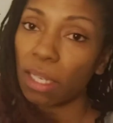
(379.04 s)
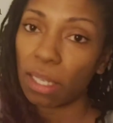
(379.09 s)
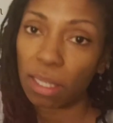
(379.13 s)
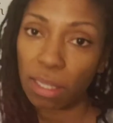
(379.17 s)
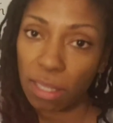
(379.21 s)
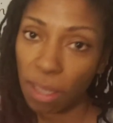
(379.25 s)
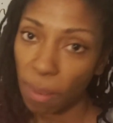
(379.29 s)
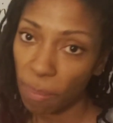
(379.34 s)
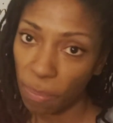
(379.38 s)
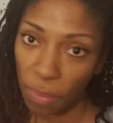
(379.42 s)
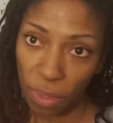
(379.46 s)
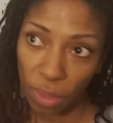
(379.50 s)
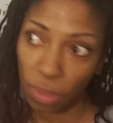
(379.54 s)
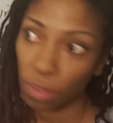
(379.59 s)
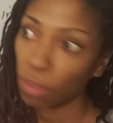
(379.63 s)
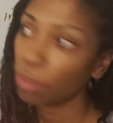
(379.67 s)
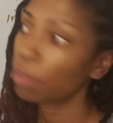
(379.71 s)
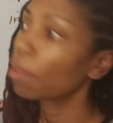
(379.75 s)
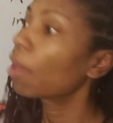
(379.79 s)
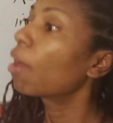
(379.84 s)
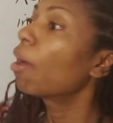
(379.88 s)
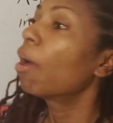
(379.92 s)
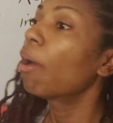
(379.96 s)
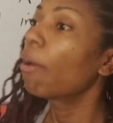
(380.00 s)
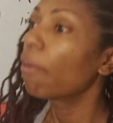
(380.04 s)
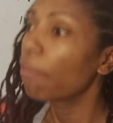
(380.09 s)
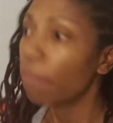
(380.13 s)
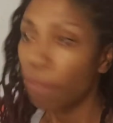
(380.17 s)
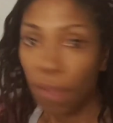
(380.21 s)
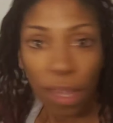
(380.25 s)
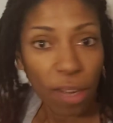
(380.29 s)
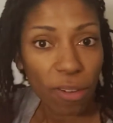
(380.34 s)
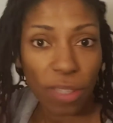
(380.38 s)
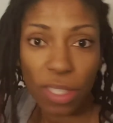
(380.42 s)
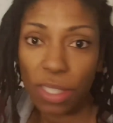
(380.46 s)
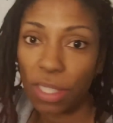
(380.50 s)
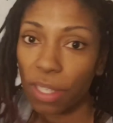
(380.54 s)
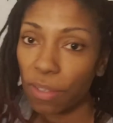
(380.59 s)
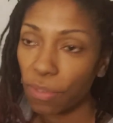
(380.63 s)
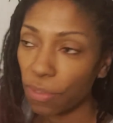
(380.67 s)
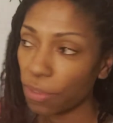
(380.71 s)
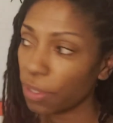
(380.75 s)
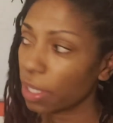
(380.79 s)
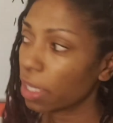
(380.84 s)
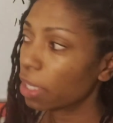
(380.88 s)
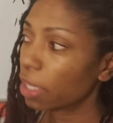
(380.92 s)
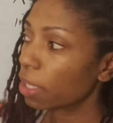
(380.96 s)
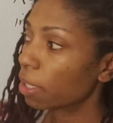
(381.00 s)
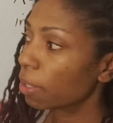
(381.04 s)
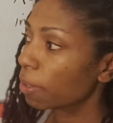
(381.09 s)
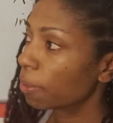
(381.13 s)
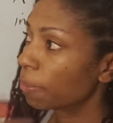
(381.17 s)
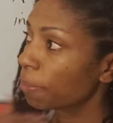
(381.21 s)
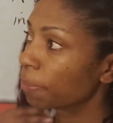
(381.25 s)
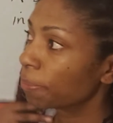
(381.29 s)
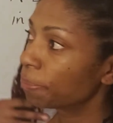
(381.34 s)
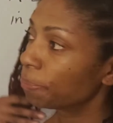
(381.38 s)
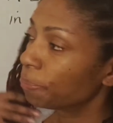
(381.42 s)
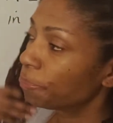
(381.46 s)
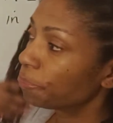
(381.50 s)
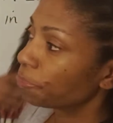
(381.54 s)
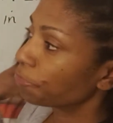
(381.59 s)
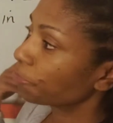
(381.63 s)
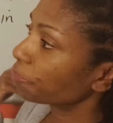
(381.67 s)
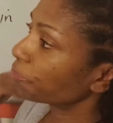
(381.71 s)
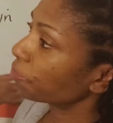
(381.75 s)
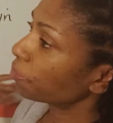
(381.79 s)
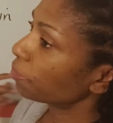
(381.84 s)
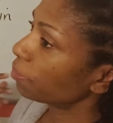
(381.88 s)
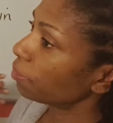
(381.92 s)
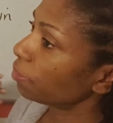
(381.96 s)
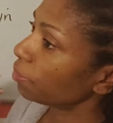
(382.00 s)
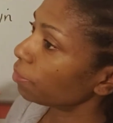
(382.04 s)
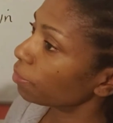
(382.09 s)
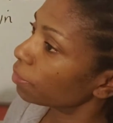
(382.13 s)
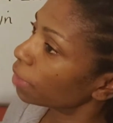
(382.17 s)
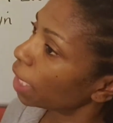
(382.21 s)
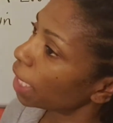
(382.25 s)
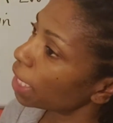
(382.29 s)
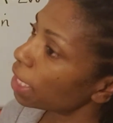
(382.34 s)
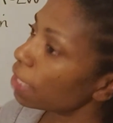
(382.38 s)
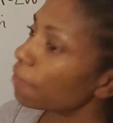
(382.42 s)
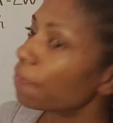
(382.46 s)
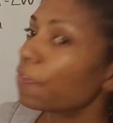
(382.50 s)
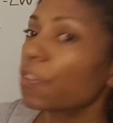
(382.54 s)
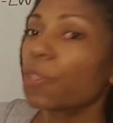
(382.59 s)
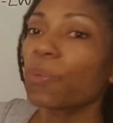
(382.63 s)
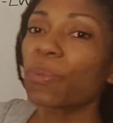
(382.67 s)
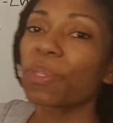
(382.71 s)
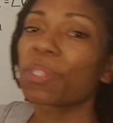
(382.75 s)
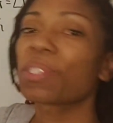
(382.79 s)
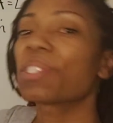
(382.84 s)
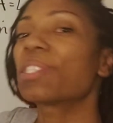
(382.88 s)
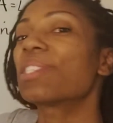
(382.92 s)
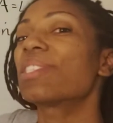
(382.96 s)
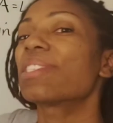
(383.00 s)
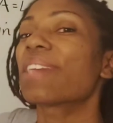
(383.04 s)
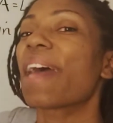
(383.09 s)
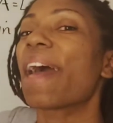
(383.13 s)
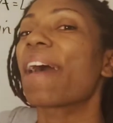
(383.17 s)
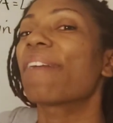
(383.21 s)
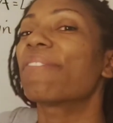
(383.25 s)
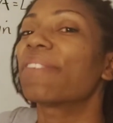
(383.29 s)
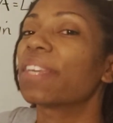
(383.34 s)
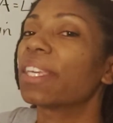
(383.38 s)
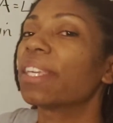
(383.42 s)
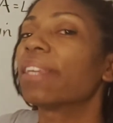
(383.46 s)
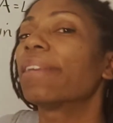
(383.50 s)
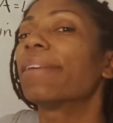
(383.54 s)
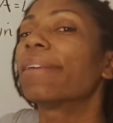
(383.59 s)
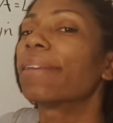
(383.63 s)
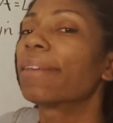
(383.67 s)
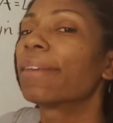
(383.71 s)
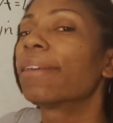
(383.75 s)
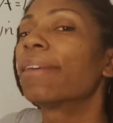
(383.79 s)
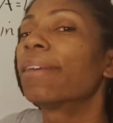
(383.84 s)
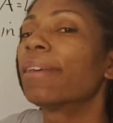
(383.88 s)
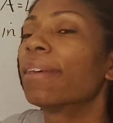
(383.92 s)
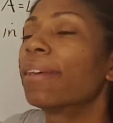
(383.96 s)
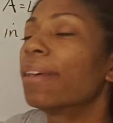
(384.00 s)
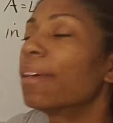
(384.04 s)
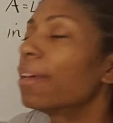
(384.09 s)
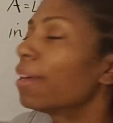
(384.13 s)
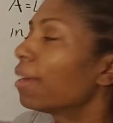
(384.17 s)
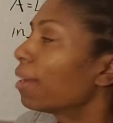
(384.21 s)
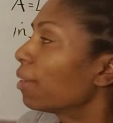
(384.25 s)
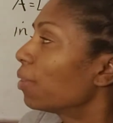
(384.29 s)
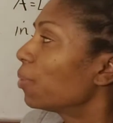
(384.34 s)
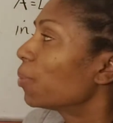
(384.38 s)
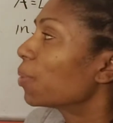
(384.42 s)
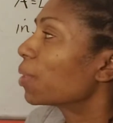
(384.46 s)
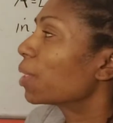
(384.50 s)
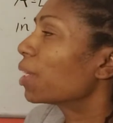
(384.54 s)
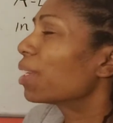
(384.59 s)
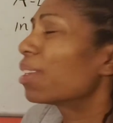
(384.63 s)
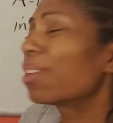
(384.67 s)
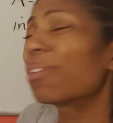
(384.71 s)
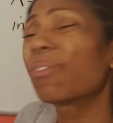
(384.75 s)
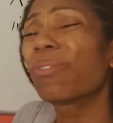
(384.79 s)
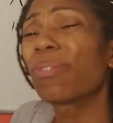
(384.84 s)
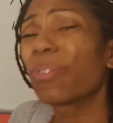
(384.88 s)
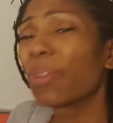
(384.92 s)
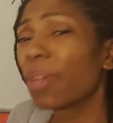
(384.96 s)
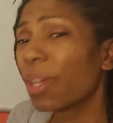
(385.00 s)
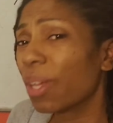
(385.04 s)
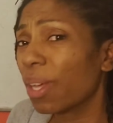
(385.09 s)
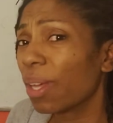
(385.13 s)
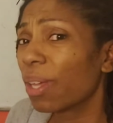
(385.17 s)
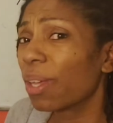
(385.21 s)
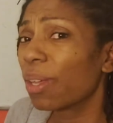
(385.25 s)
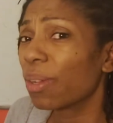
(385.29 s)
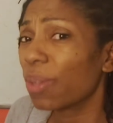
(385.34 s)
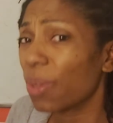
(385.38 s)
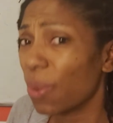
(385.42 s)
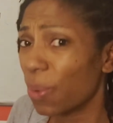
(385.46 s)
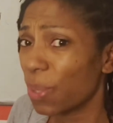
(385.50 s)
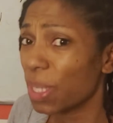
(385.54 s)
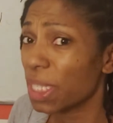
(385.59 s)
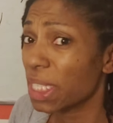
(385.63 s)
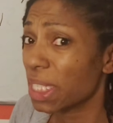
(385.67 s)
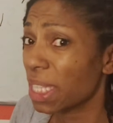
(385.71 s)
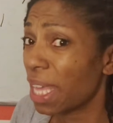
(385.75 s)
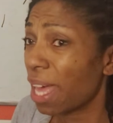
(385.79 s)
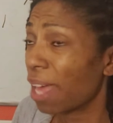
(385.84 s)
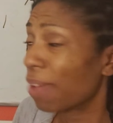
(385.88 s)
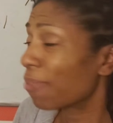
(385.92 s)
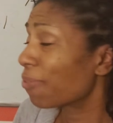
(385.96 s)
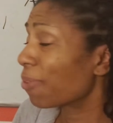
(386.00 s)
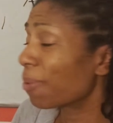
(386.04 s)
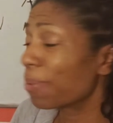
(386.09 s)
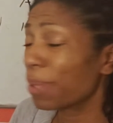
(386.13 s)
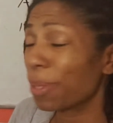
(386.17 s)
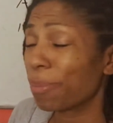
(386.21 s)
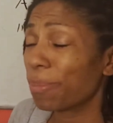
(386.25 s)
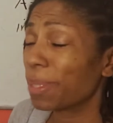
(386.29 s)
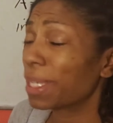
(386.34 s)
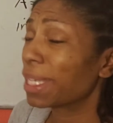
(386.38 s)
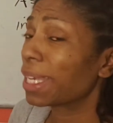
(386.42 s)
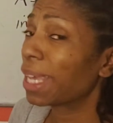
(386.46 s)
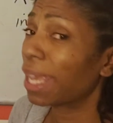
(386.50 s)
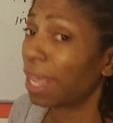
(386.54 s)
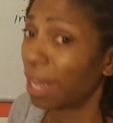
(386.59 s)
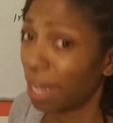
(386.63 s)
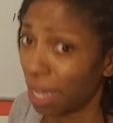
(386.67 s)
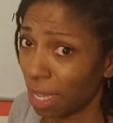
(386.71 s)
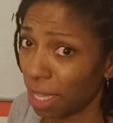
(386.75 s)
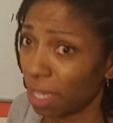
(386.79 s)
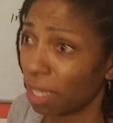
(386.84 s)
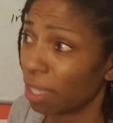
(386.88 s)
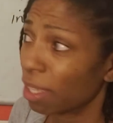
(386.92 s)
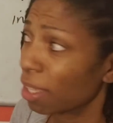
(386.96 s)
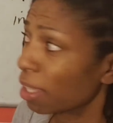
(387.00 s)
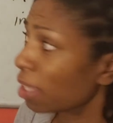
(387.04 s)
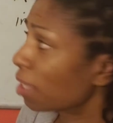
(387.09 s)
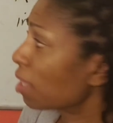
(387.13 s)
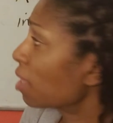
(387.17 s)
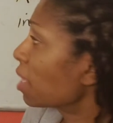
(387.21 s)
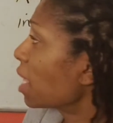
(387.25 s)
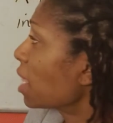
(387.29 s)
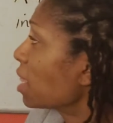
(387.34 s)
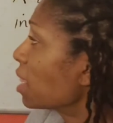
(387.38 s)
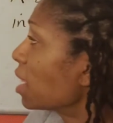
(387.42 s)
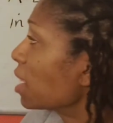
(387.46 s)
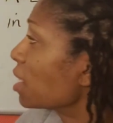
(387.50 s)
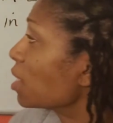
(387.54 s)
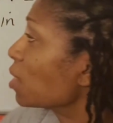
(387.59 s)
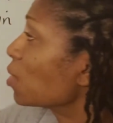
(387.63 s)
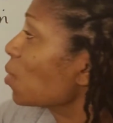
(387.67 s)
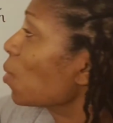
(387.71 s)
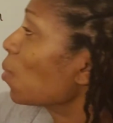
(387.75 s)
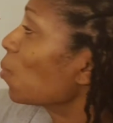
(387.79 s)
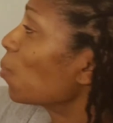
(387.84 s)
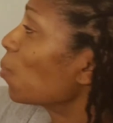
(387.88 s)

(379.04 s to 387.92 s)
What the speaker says: something very different. And if you were savvy, you could have noticed that from the beginning, that there's no